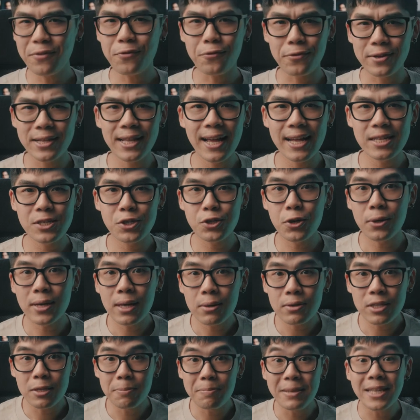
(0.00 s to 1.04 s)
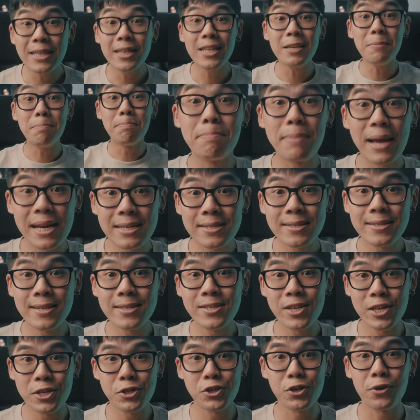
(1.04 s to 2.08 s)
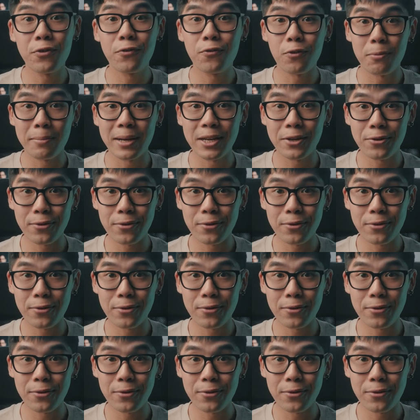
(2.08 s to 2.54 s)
freelance turned out to be the best decision for my